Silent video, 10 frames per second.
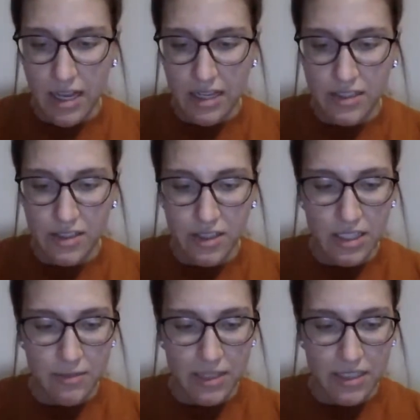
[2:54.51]
I stood
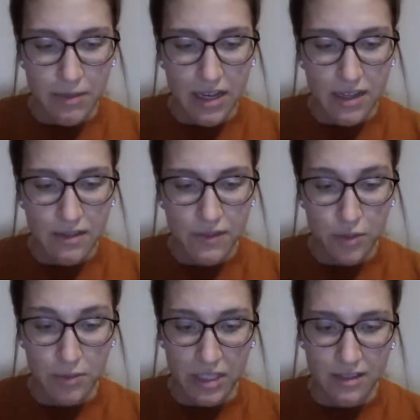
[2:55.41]
in my spot,
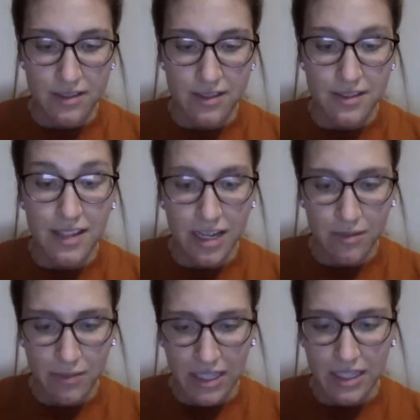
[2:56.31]
fuming, sign
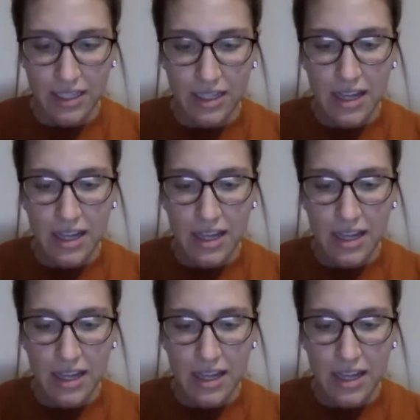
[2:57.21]
making.